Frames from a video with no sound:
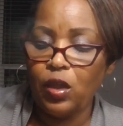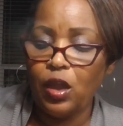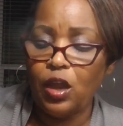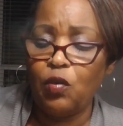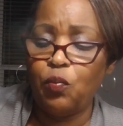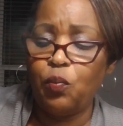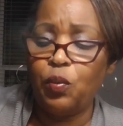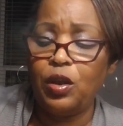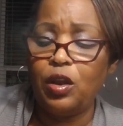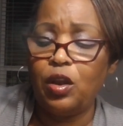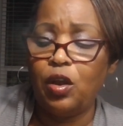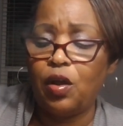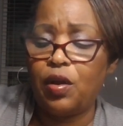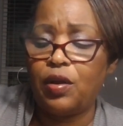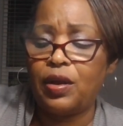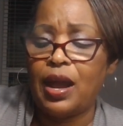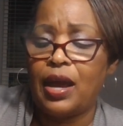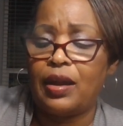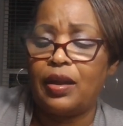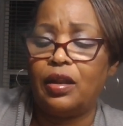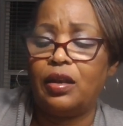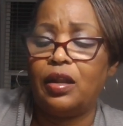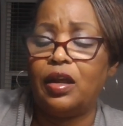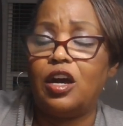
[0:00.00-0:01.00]
if we learn
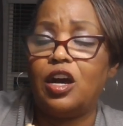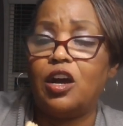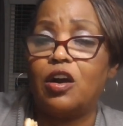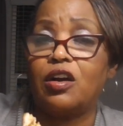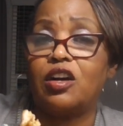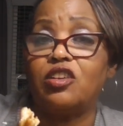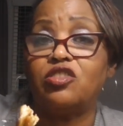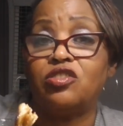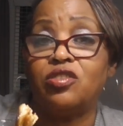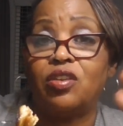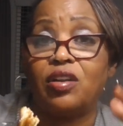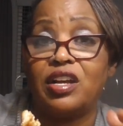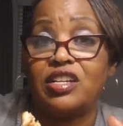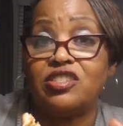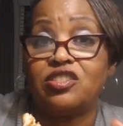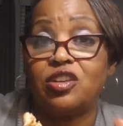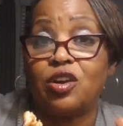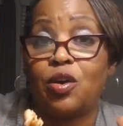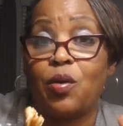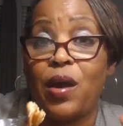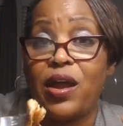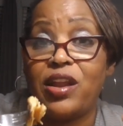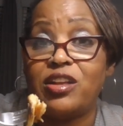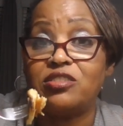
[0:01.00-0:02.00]
how to love, because you know that's
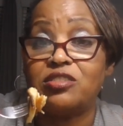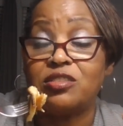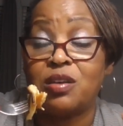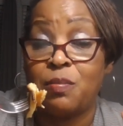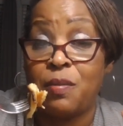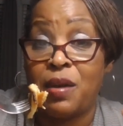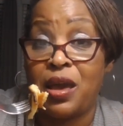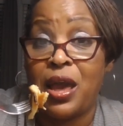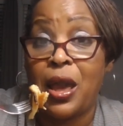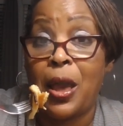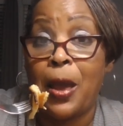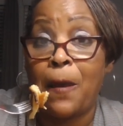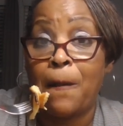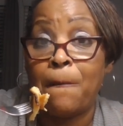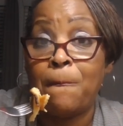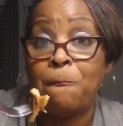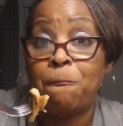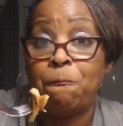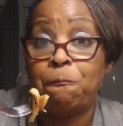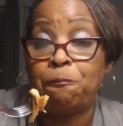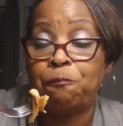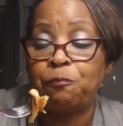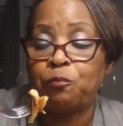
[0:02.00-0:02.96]
the greatest command.